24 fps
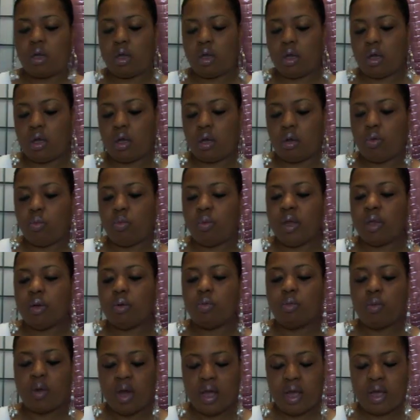uh, Wet
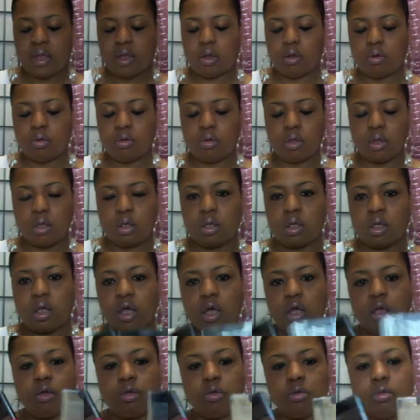n Wild
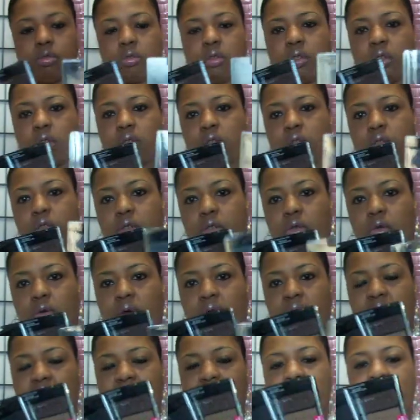colors. So
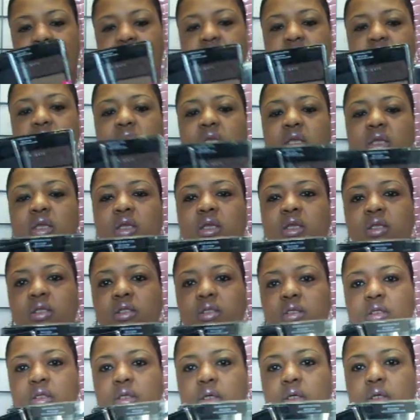I got
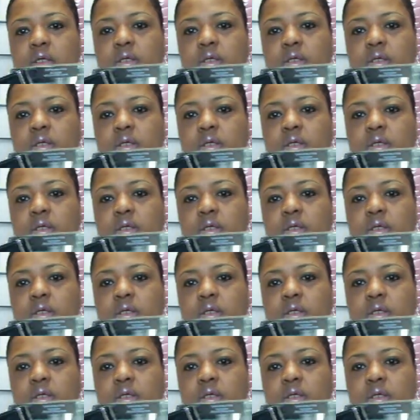these.